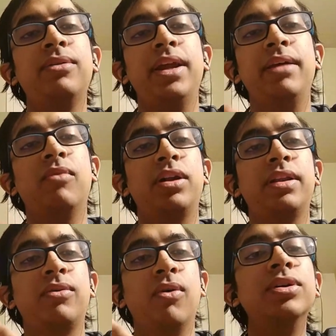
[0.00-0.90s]
like what the
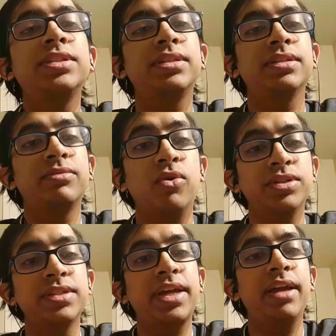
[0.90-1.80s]

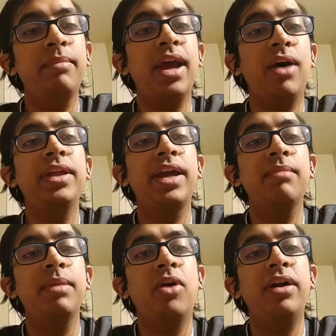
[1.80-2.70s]
courses can be, how they can
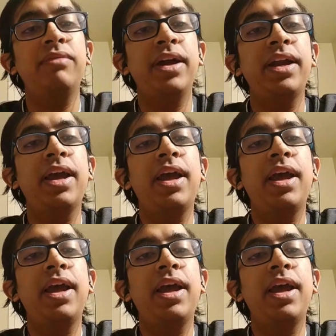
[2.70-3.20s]
be modified.